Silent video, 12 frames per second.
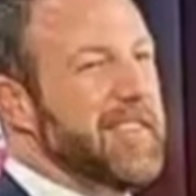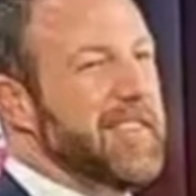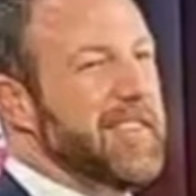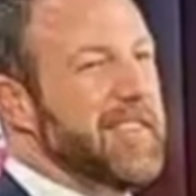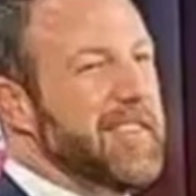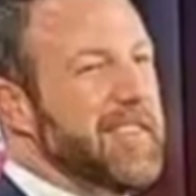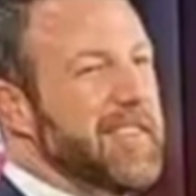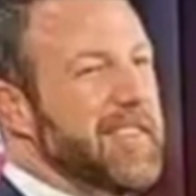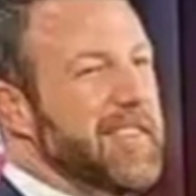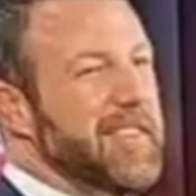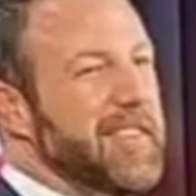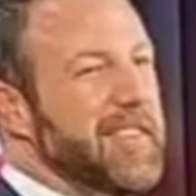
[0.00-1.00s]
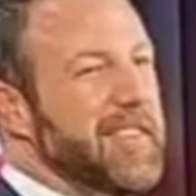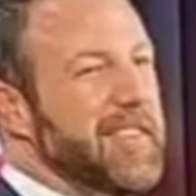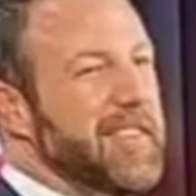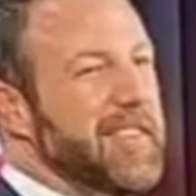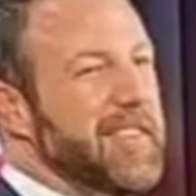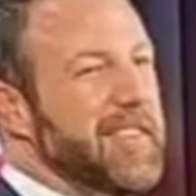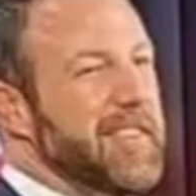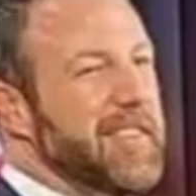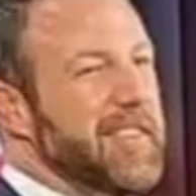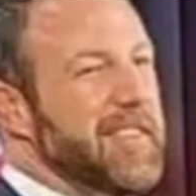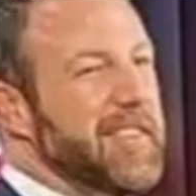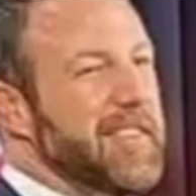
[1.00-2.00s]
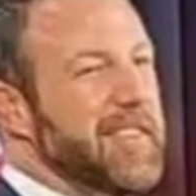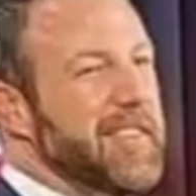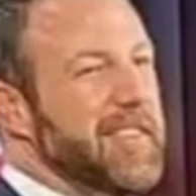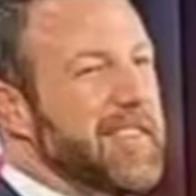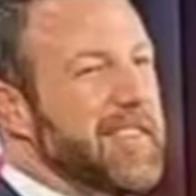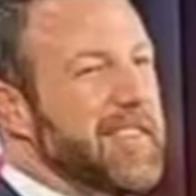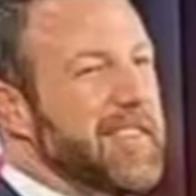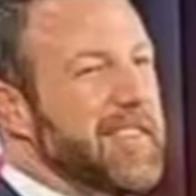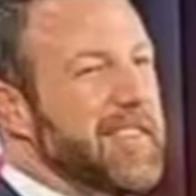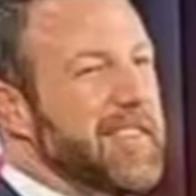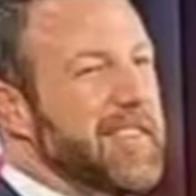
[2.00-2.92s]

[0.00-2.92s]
(silent)